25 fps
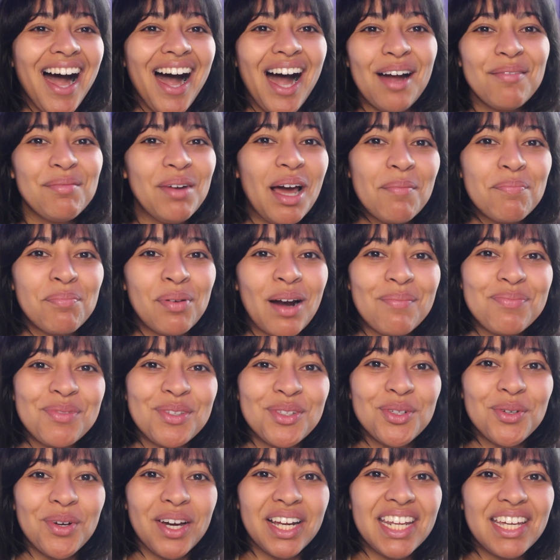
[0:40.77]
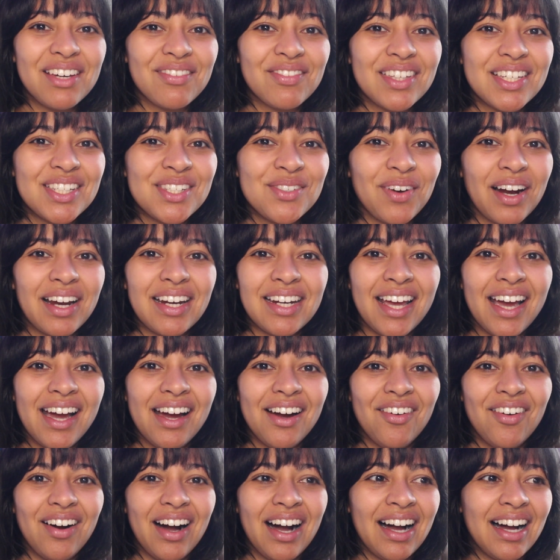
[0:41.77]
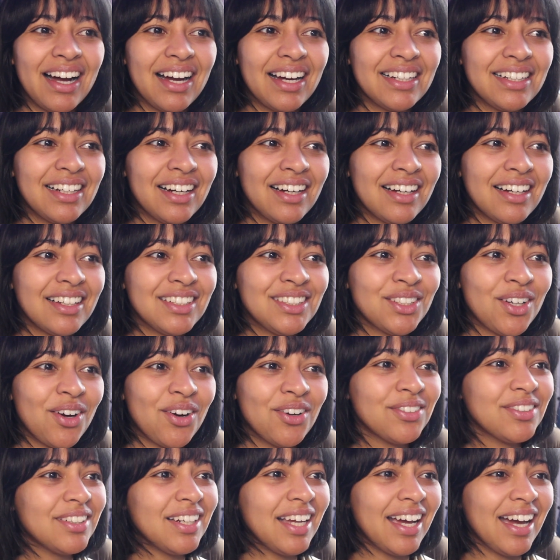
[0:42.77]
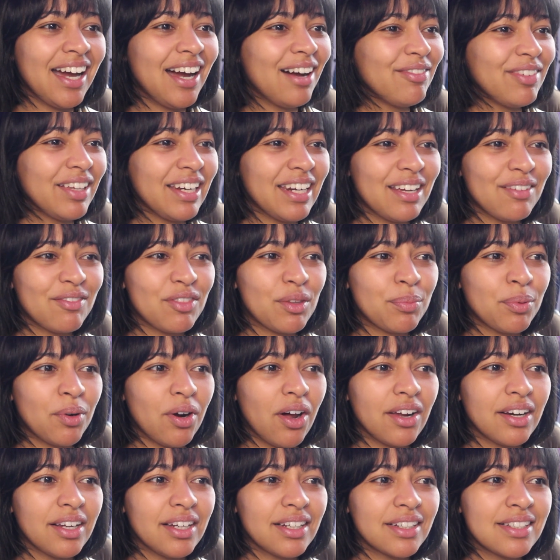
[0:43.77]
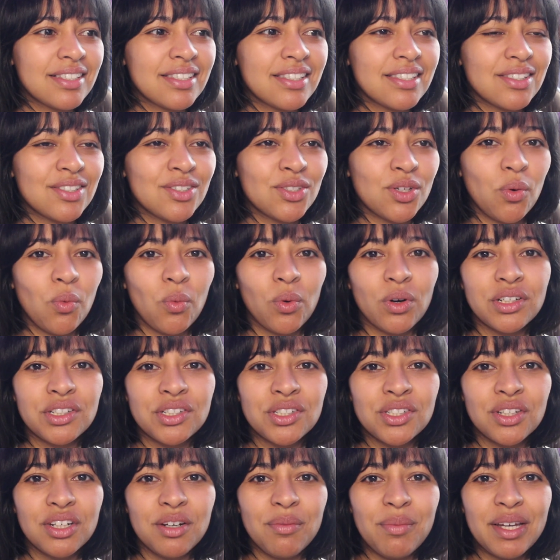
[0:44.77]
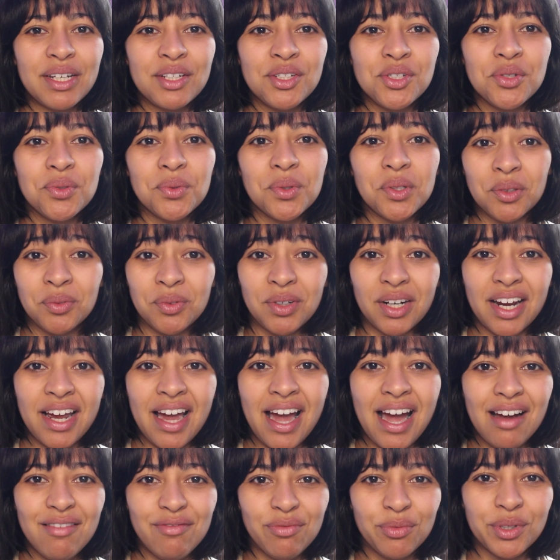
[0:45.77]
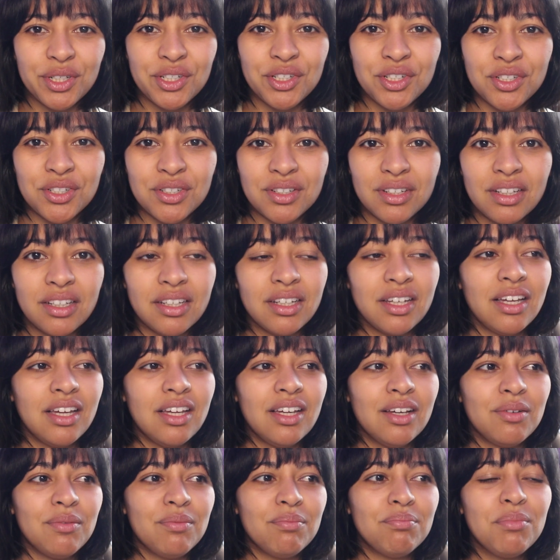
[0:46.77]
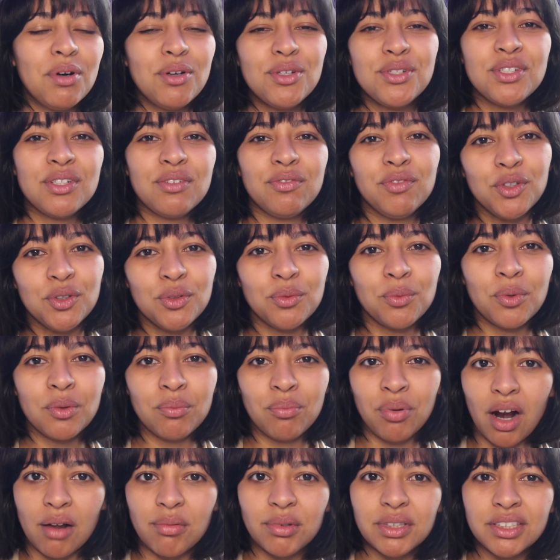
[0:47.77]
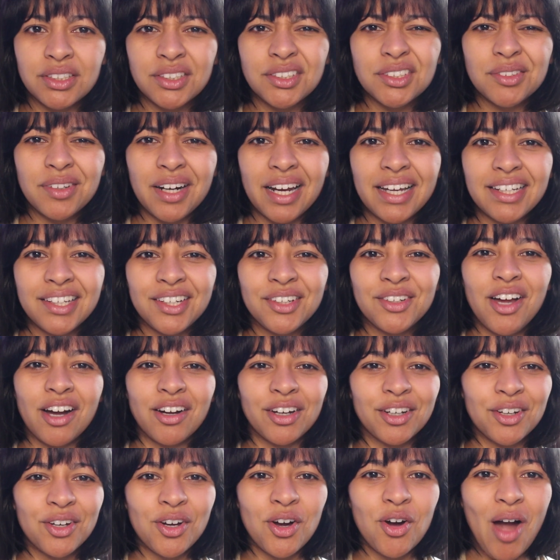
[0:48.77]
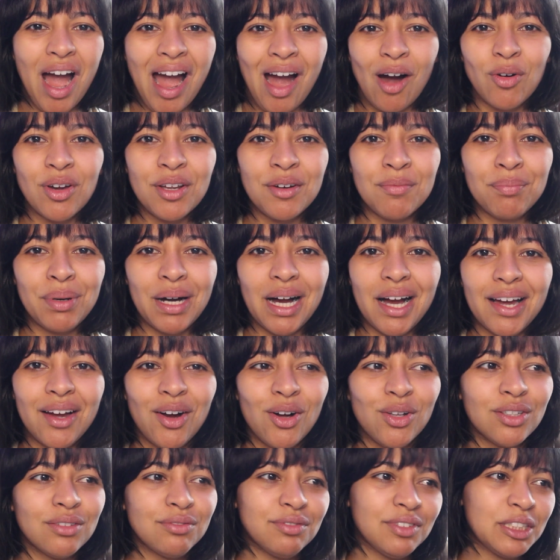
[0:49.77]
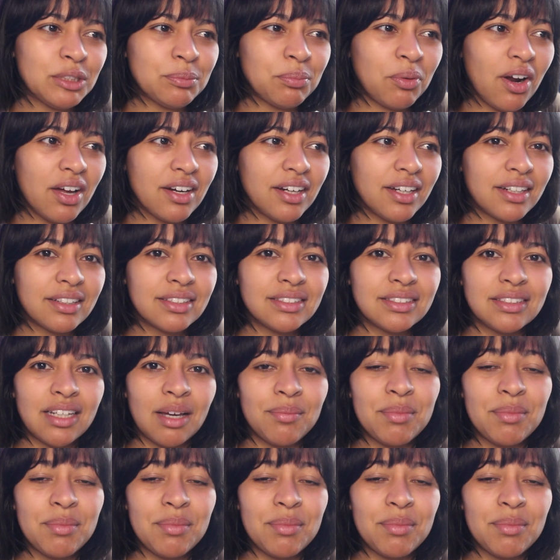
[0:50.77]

I'm not prepped to do any of this right now. I don't have any of the products, so we're just gonna make do with what I have, which most of you would probably do, right? You're not gonna go out and buy all of these products.